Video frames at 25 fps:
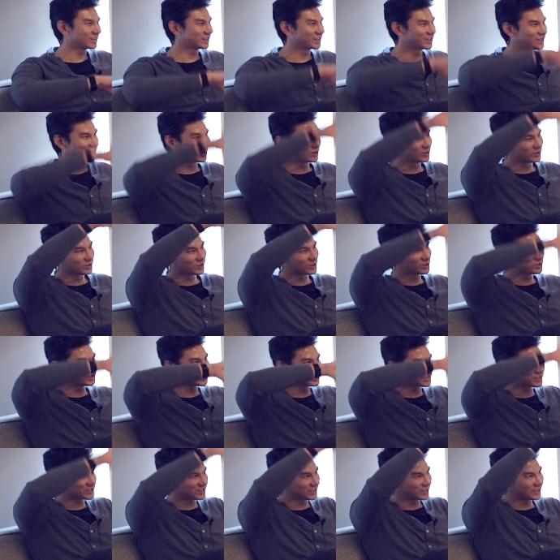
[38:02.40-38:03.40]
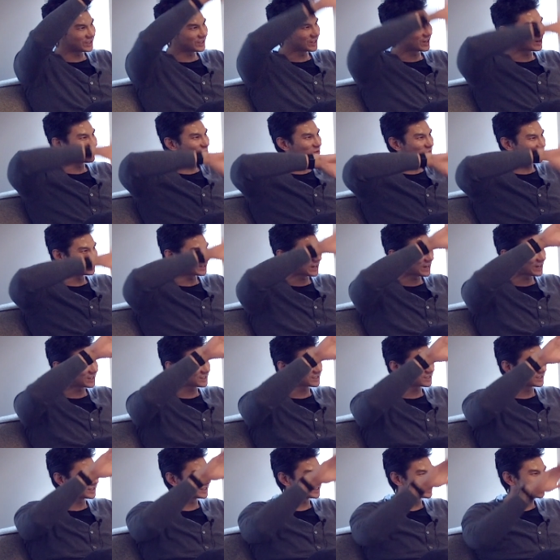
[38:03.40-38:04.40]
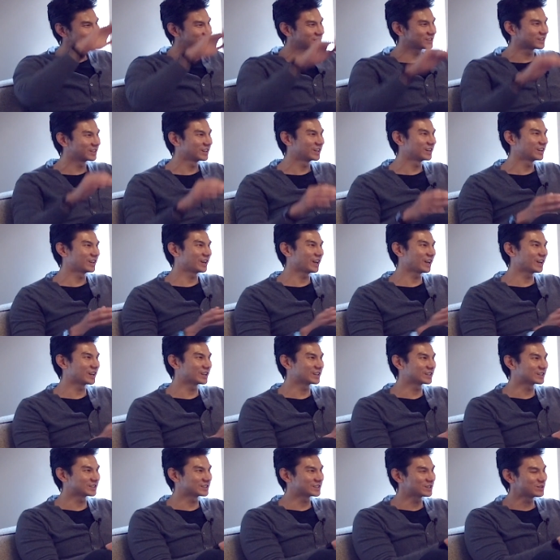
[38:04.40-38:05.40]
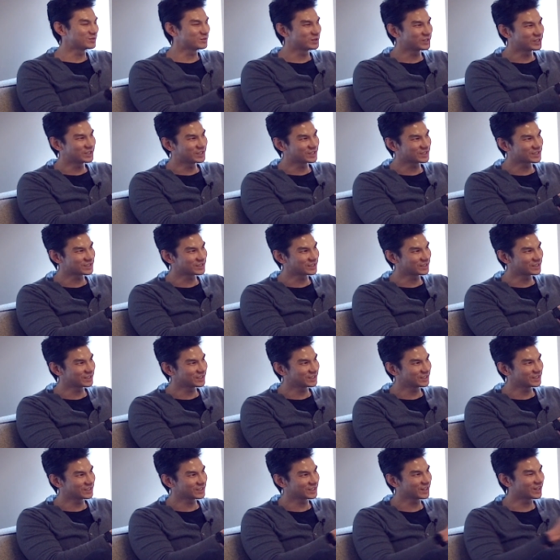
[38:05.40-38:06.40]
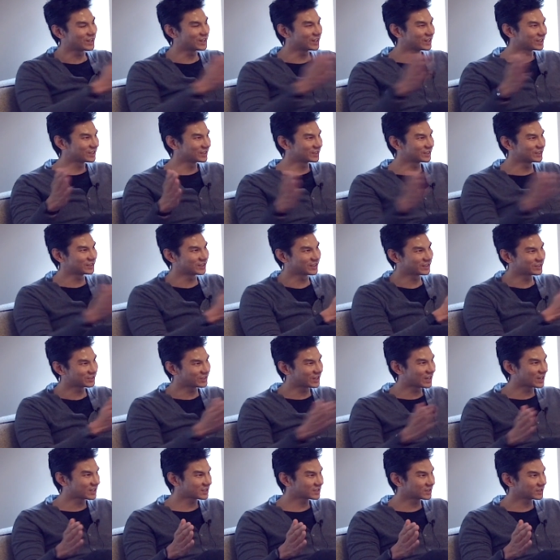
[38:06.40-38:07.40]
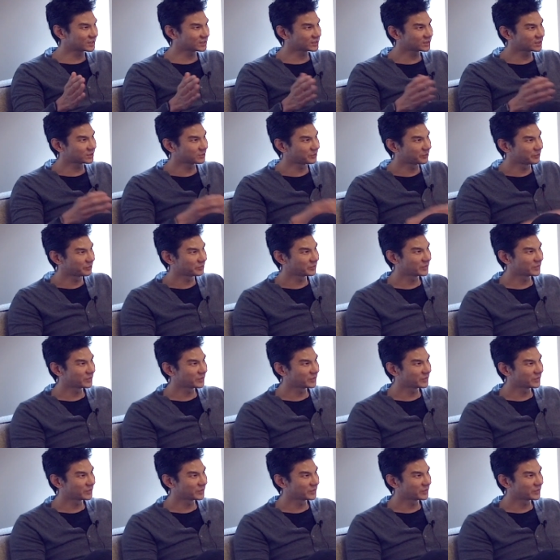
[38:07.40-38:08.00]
urgency on one axis and immediacy on another axis.